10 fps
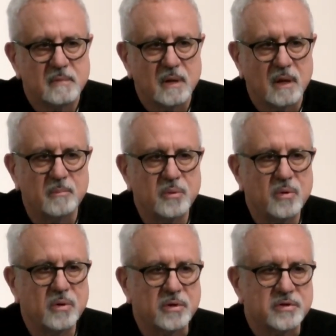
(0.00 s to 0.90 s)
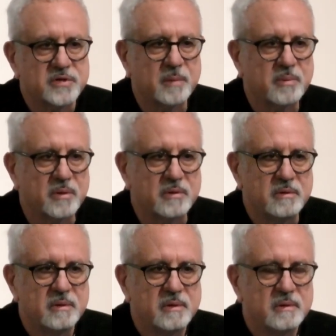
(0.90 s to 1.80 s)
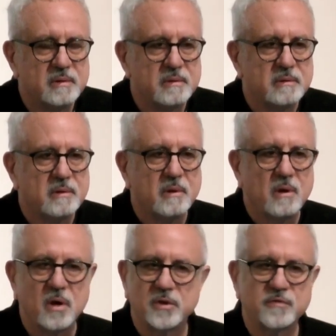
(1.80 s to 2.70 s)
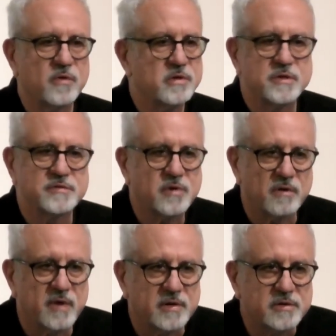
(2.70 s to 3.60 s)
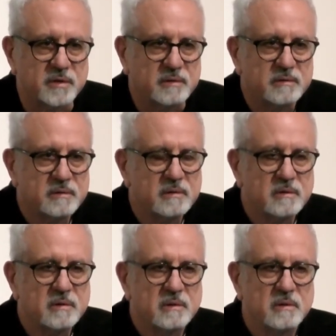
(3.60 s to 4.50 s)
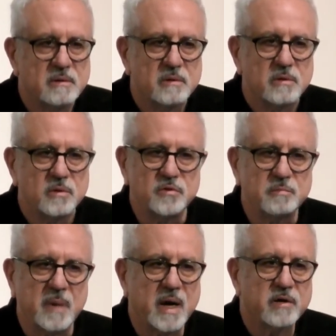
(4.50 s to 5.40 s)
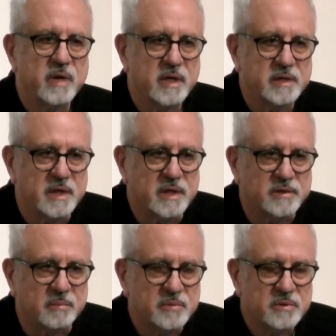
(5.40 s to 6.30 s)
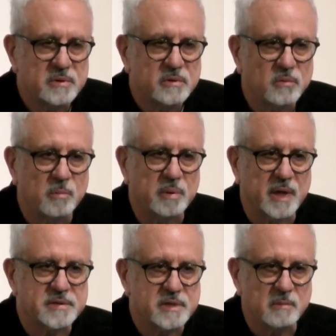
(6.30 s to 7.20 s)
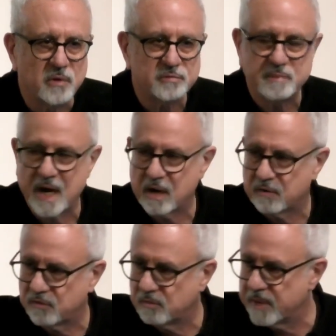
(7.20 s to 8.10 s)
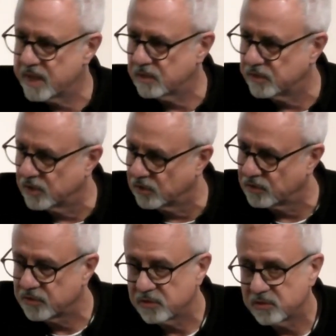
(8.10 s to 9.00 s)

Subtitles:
A poor shepherd on the verge of starvation who's migrated to Egypt will bless the most powerful man on the earth.